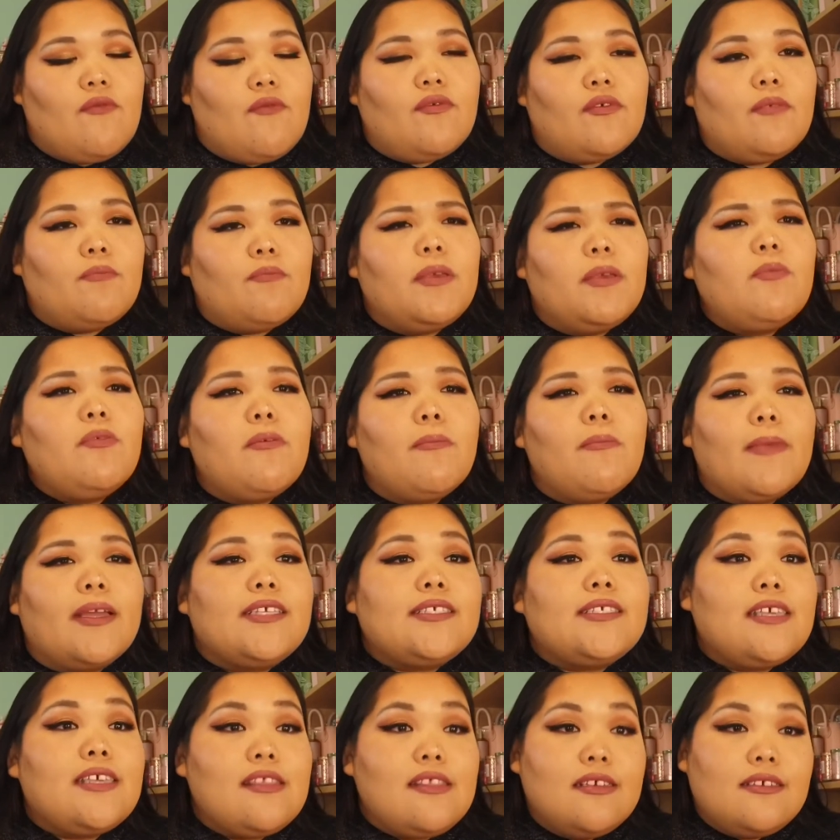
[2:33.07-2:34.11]
people might
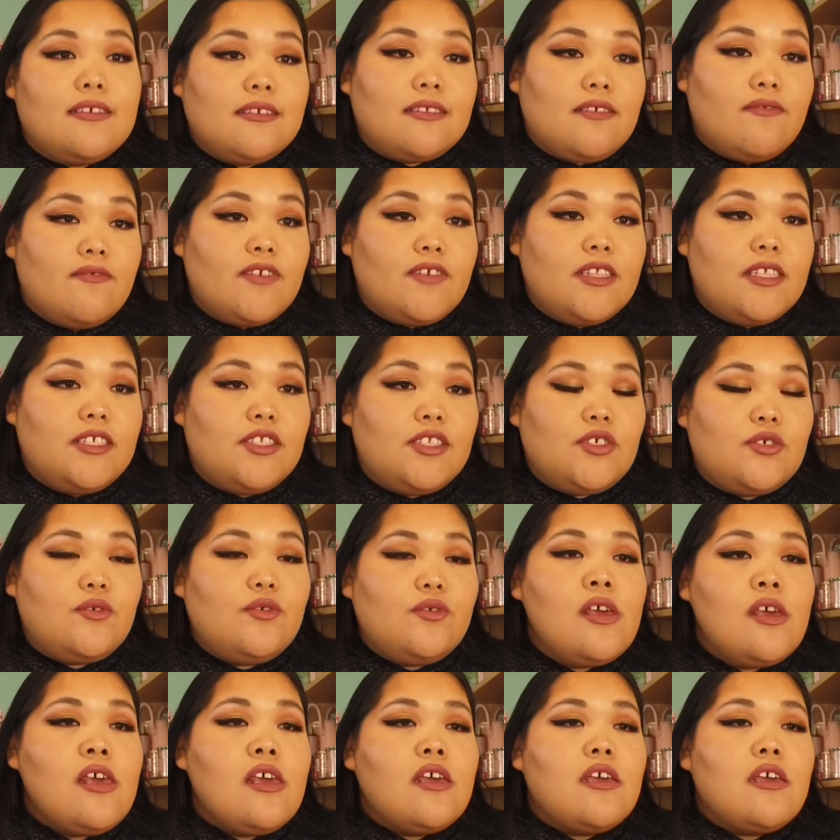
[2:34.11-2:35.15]
say things differently too
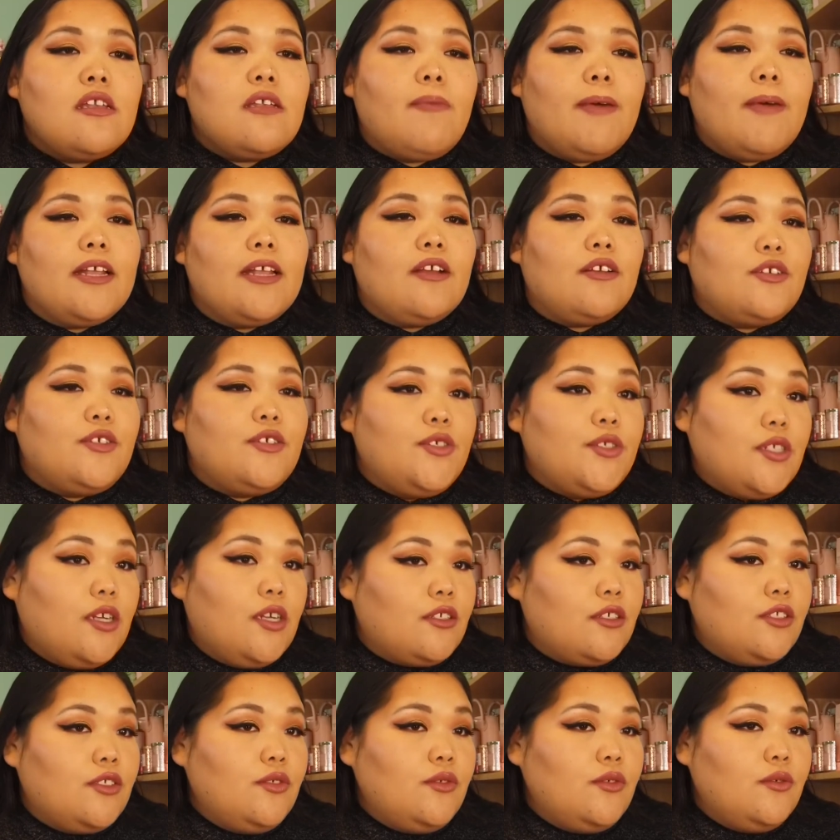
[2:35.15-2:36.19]
depending on who you
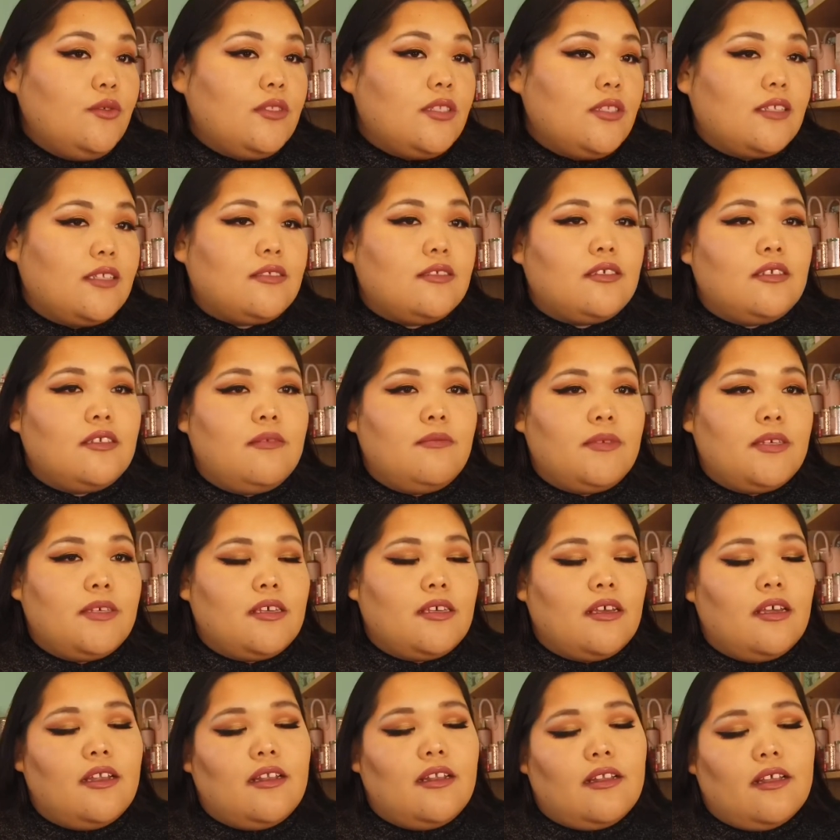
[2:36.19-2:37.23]
talk to. That's going to
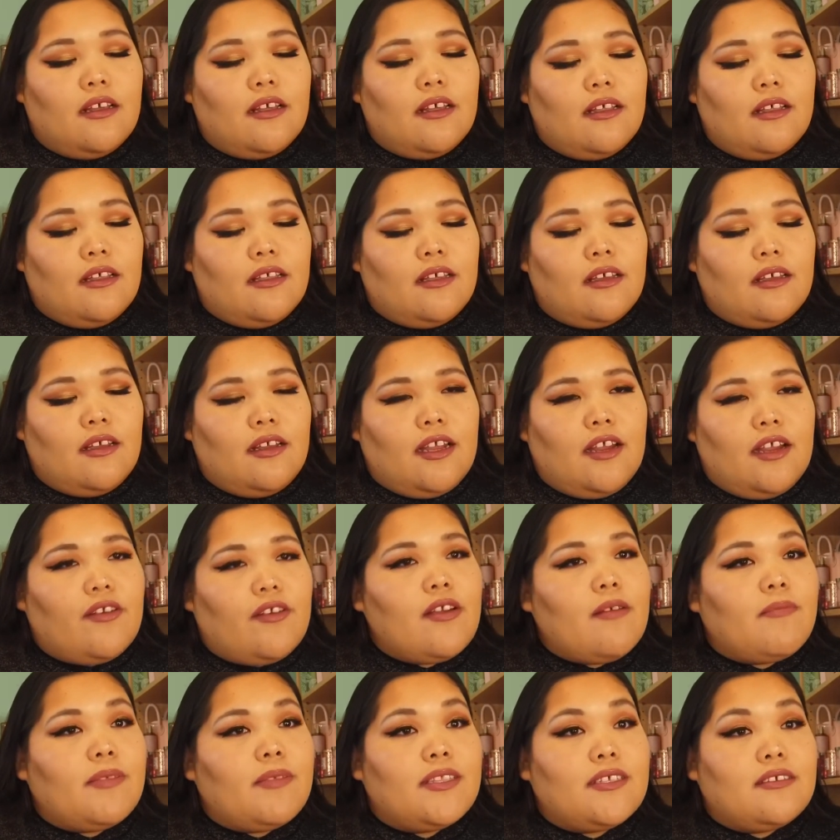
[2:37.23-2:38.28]
be an
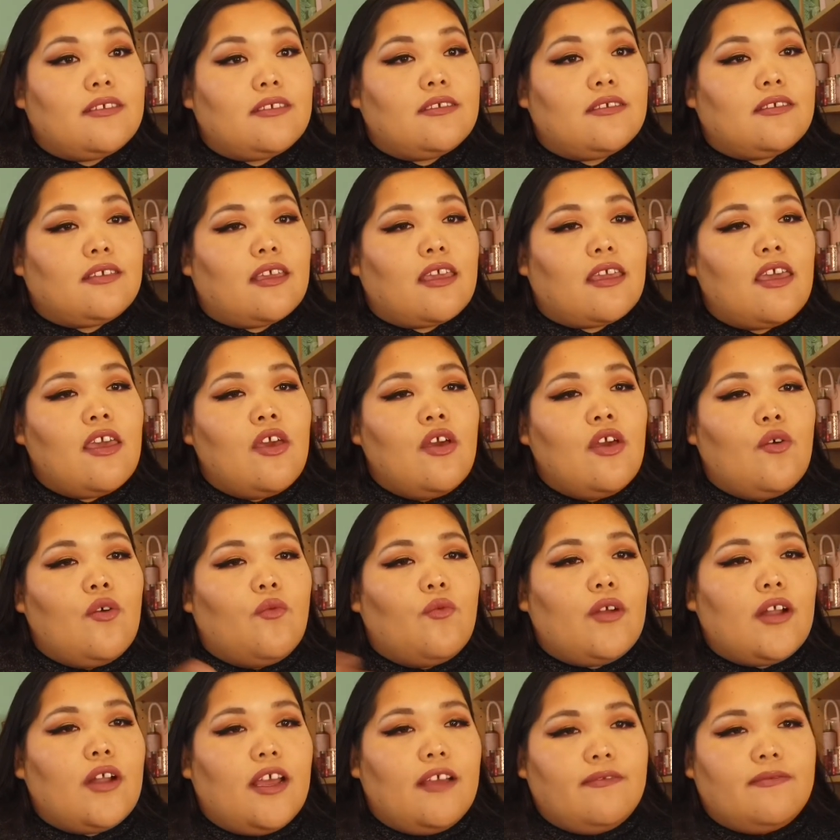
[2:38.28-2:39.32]
area, but this is
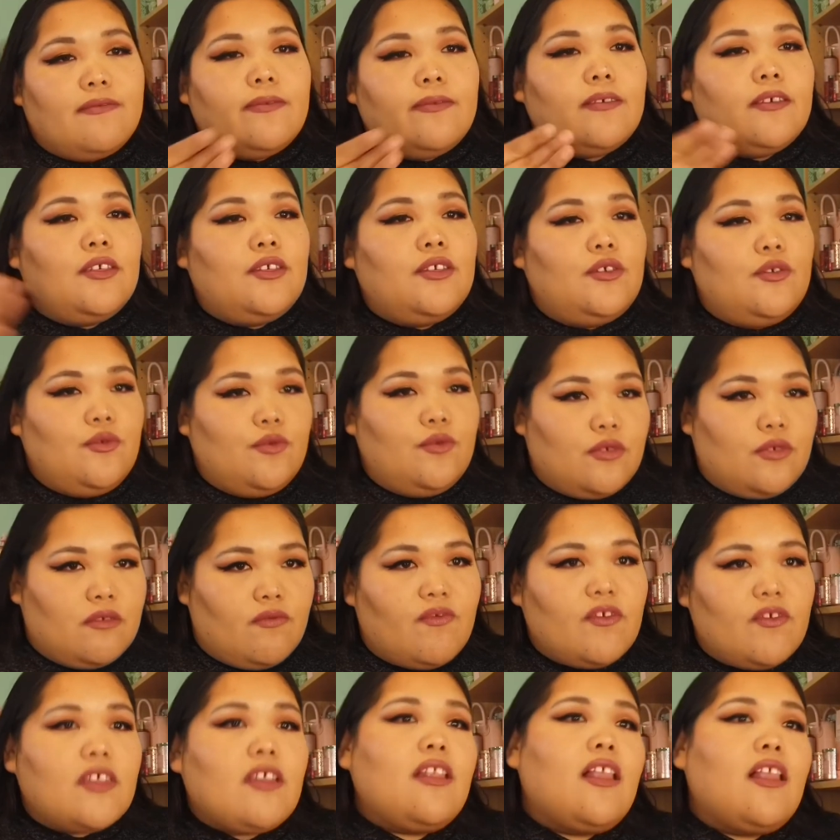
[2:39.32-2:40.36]
what I've used
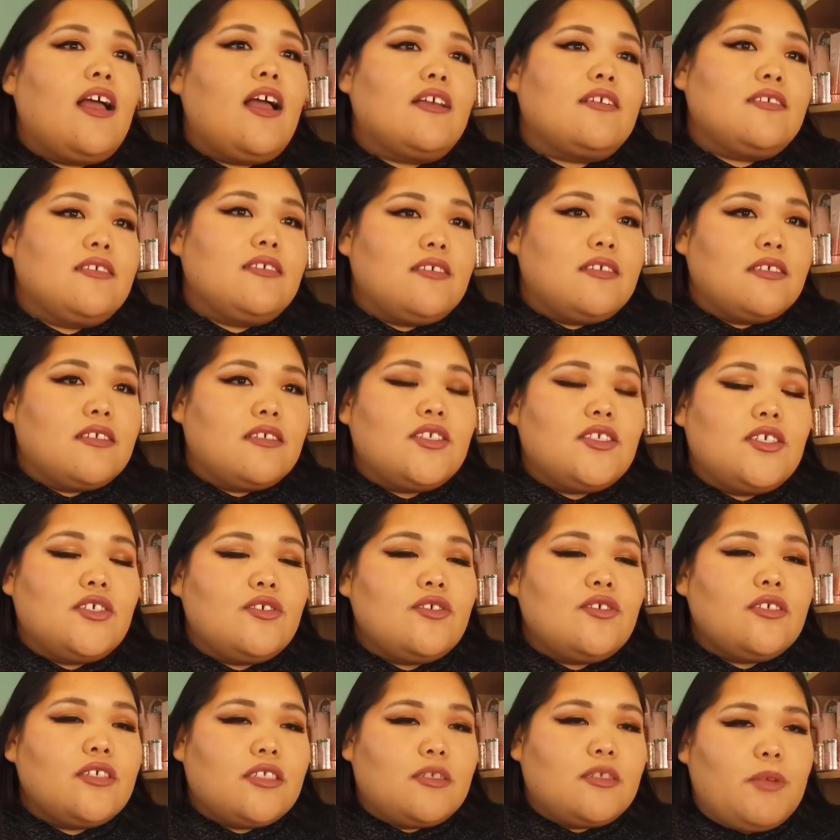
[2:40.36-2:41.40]
for the last 6
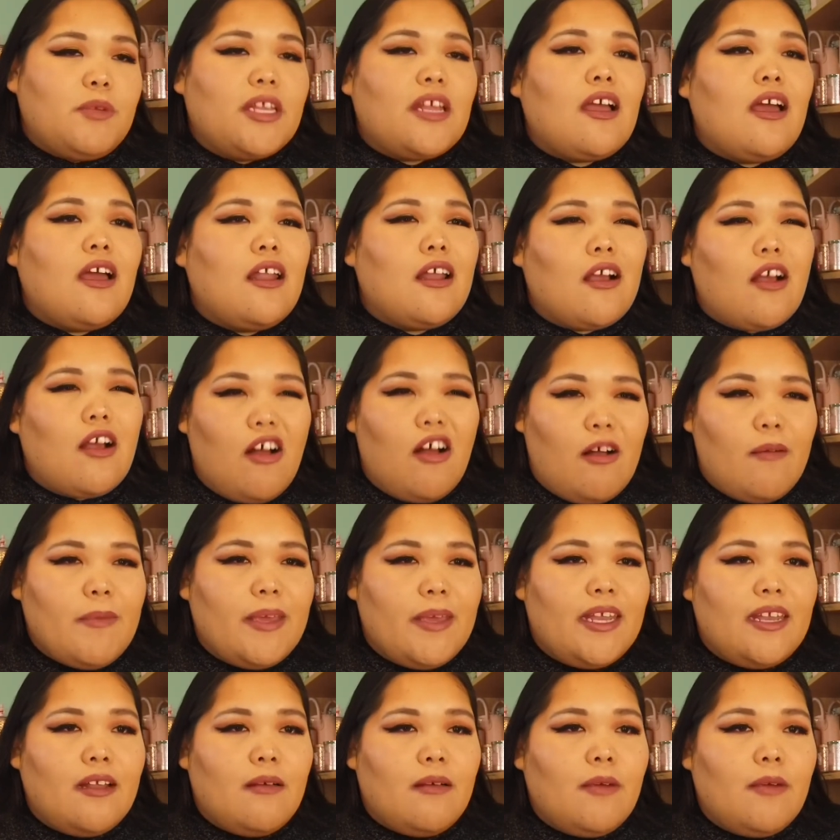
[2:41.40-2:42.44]
years. It's been kind of
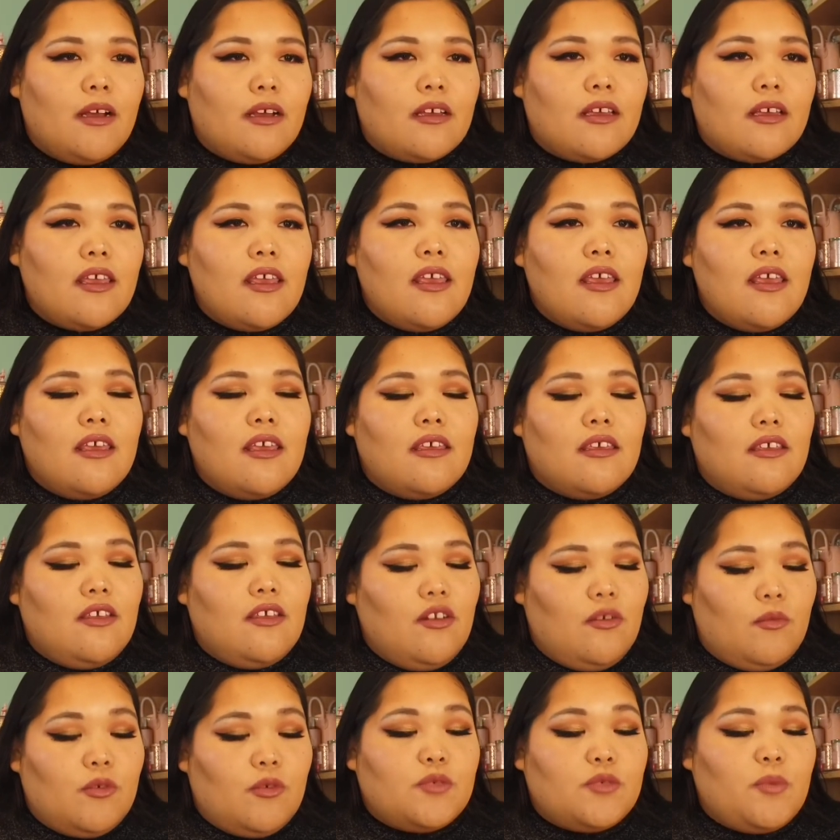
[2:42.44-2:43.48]
common among
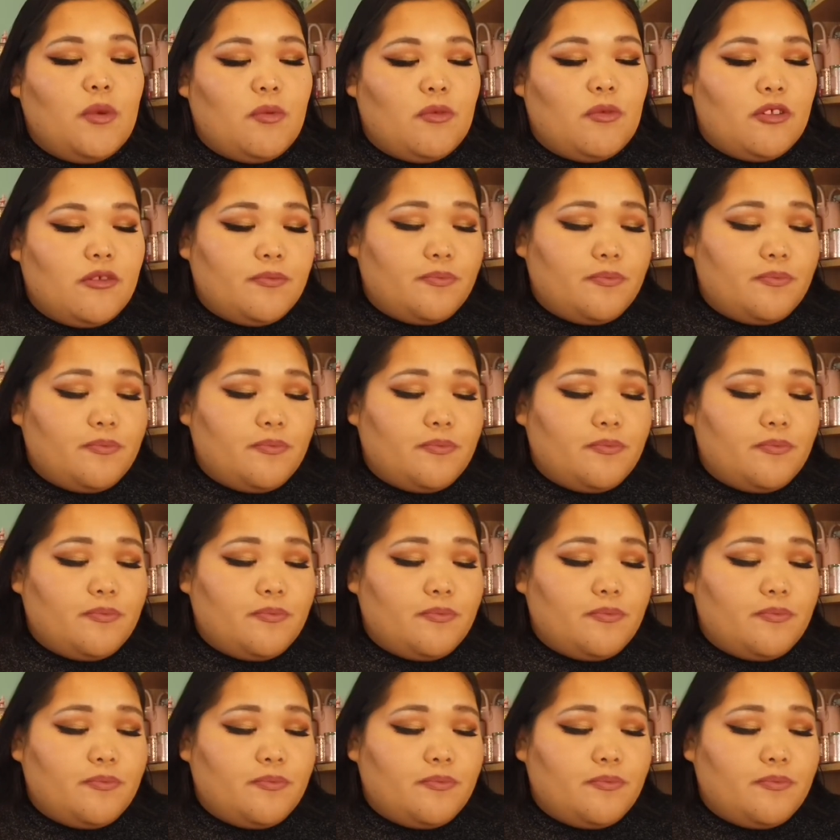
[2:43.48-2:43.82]
most people.